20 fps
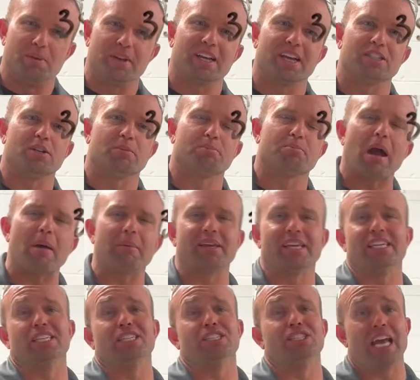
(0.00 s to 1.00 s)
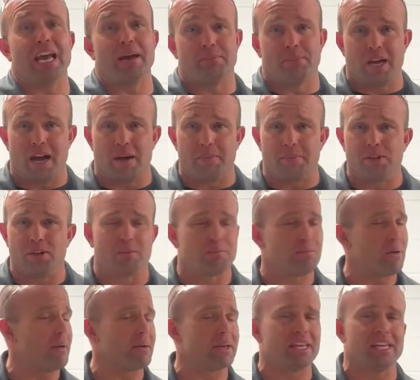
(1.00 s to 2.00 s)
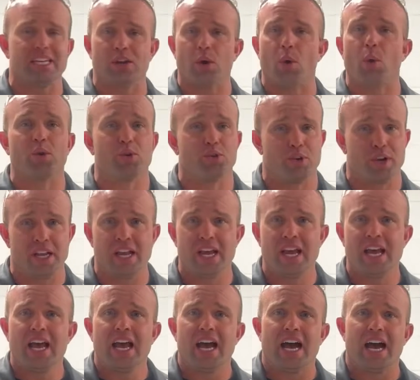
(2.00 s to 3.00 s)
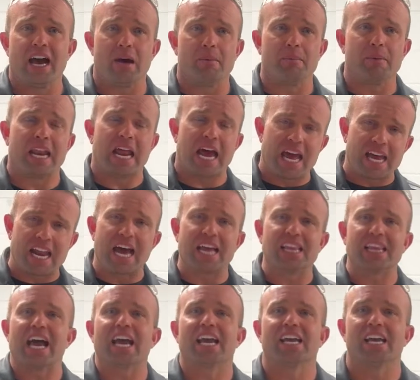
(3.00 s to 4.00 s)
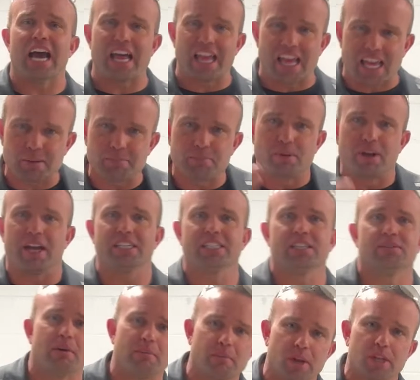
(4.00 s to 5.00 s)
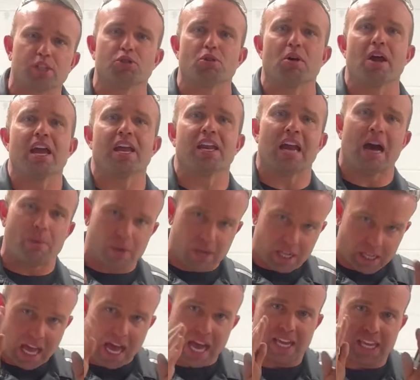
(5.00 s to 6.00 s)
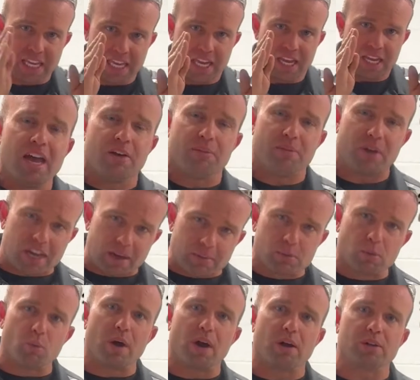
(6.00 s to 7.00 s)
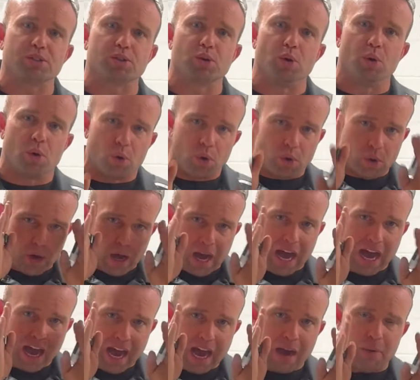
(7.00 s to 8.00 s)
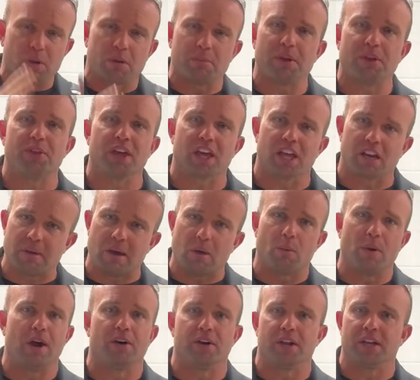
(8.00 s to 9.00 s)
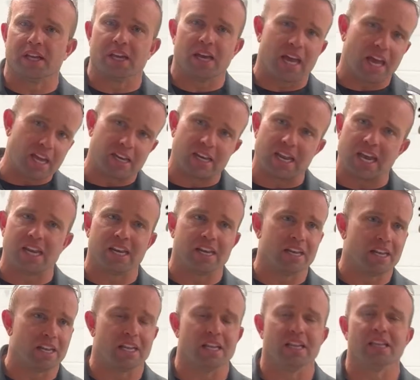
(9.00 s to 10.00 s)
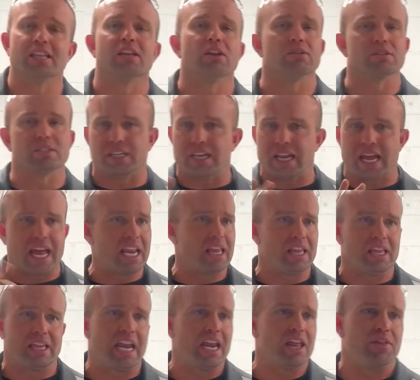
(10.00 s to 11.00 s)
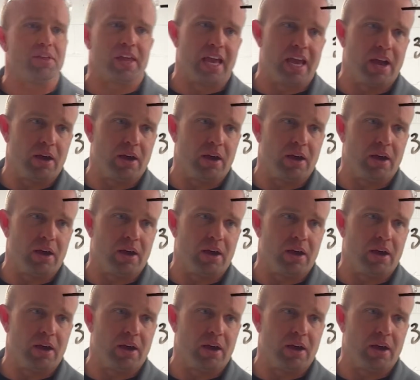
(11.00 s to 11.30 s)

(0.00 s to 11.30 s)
because you're probably getting jammed up. You're probably getting ornery. I like a place, if I'm gonna train, I wanna lock in. If I come to weld school, I wanna be thinking about welding and little to anything